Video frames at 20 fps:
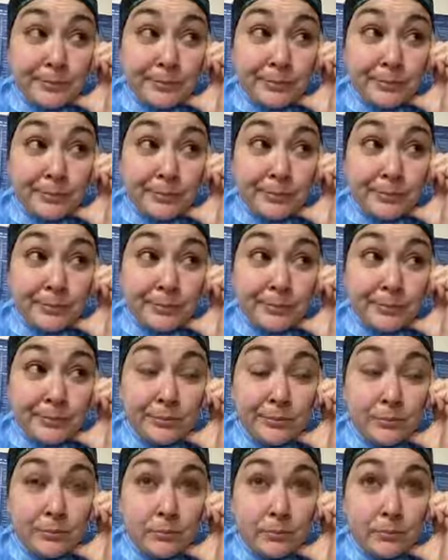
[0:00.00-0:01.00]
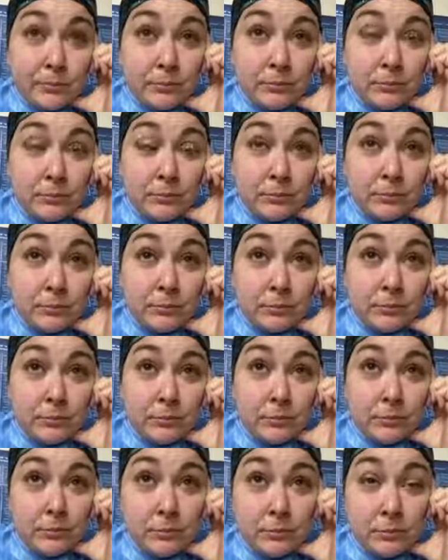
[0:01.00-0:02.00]

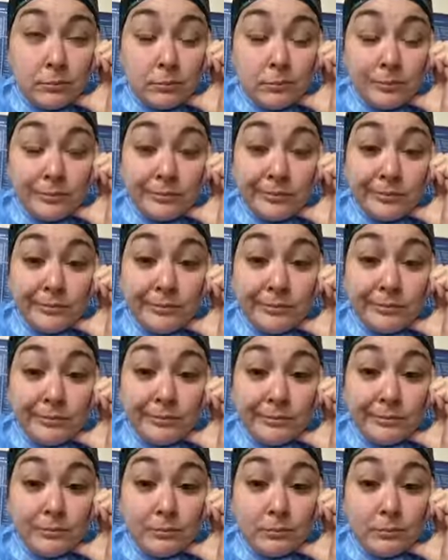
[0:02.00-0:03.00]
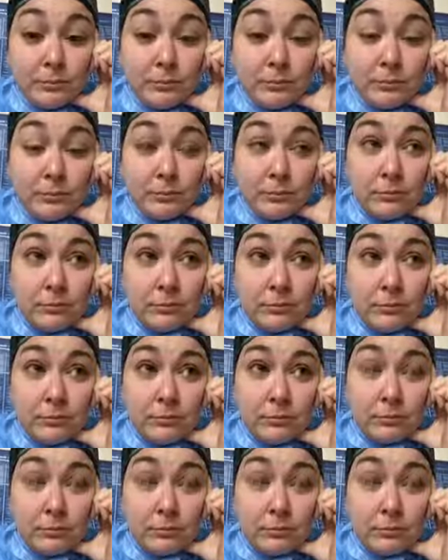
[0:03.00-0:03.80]
Nothing is said.